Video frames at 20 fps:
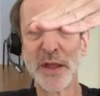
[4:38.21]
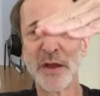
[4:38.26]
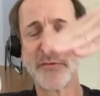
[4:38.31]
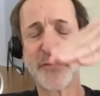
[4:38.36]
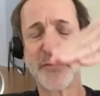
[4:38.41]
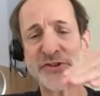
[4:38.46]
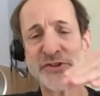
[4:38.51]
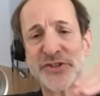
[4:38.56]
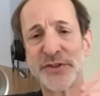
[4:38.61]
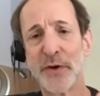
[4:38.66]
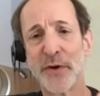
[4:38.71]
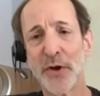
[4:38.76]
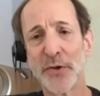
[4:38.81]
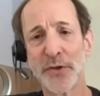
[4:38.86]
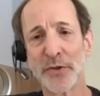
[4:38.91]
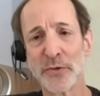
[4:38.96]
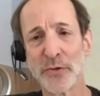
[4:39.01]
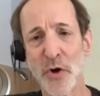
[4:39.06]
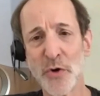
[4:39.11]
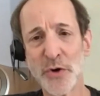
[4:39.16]
first of all,
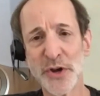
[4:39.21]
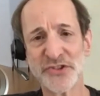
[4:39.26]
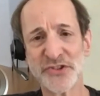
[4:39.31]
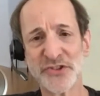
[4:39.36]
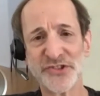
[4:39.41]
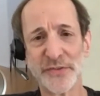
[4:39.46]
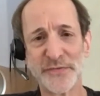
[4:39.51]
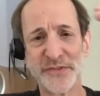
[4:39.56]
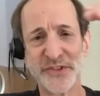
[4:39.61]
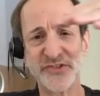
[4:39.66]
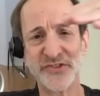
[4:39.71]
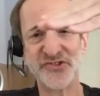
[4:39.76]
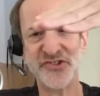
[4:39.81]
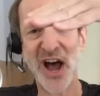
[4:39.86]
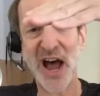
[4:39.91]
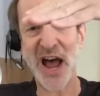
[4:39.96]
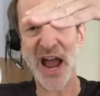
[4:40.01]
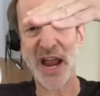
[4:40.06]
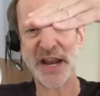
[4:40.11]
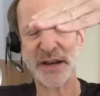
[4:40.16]
the locus of
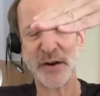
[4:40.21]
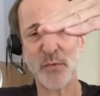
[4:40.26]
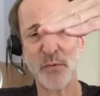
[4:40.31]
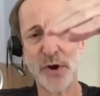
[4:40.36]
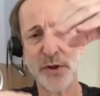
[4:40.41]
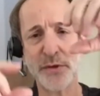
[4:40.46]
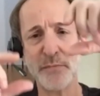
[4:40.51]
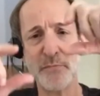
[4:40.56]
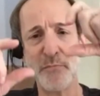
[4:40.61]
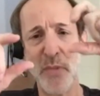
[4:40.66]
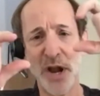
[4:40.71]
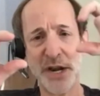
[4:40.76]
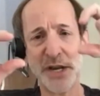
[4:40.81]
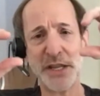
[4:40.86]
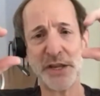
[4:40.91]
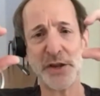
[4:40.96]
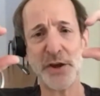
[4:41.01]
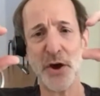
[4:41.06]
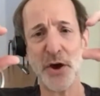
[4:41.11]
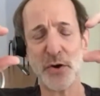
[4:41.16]
design and where the
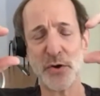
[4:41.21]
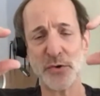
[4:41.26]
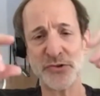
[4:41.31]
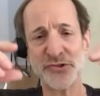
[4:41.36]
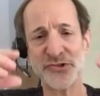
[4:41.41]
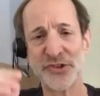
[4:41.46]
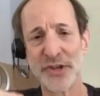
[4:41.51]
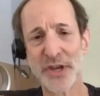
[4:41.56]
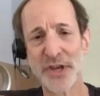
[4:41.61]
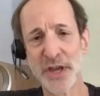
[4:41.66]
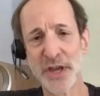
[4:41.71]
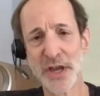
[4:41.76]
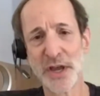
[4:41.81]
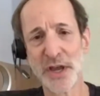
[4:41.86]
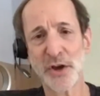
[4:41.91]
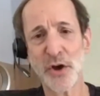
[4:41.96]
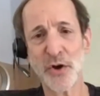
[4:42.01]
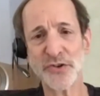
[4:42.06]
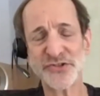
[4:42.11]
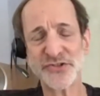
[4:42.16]
money goes
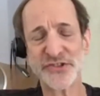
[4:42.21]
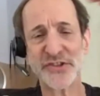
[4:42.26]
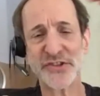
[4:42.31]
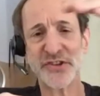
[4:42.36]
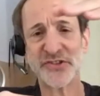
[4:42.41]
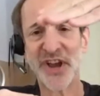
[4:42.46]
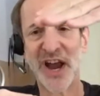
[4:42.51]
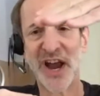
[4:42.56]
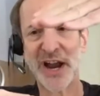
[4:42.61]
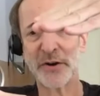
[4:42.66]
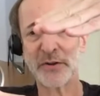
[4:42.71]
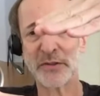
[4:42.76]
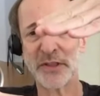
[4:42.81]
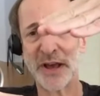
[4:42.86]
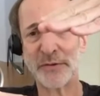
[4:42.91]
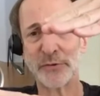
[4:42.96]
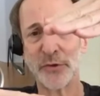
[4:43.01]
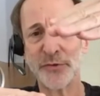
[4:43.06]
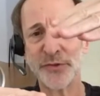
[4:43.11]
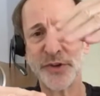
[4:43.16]
to this higher
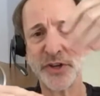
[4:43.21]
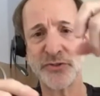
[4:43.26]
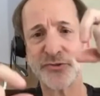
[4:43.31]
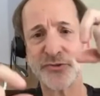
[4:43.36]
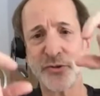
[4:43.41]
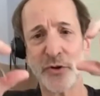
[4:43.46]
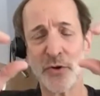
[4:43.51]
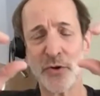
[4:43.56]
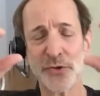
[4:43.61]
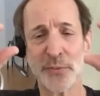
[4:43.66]
level of control.